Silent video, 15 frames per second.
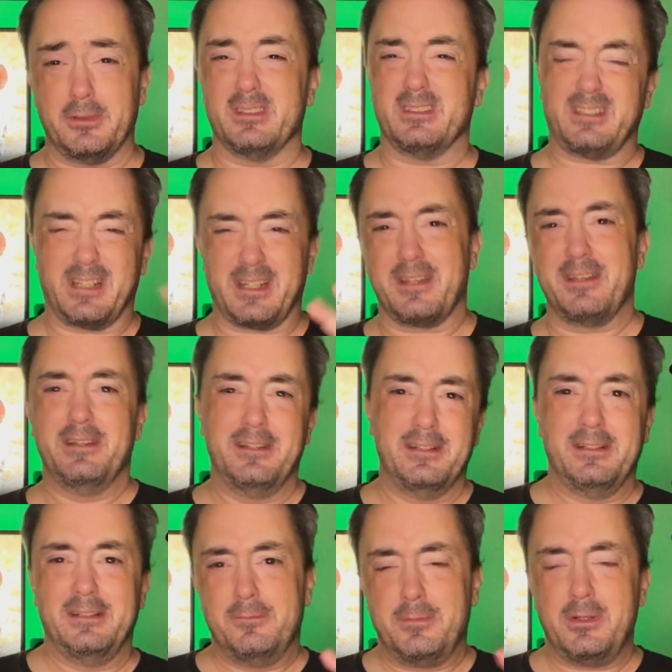It's like
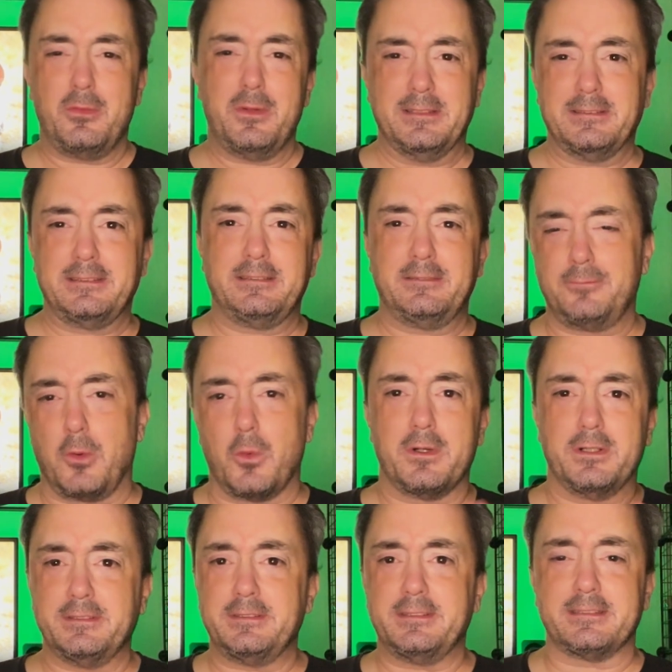between four
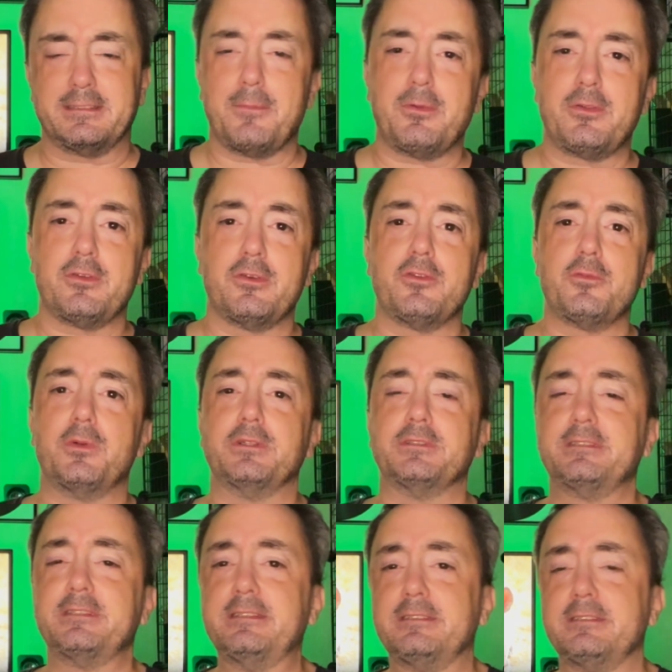and six episodes per
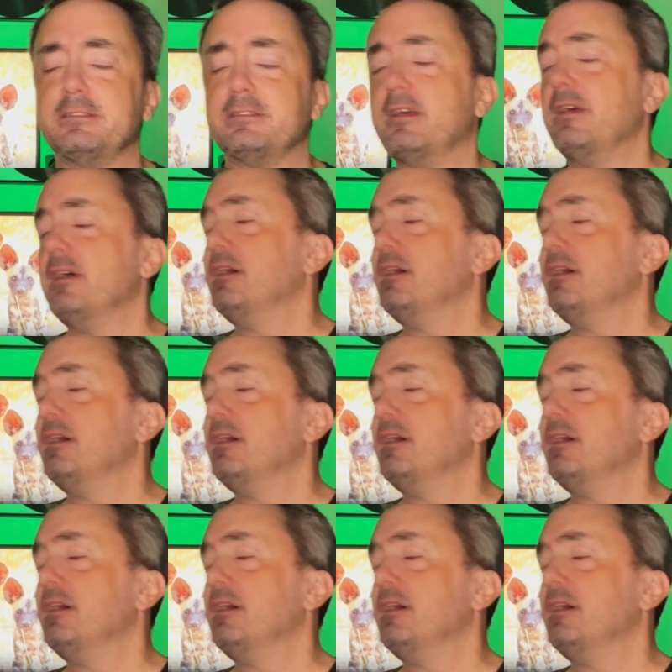season.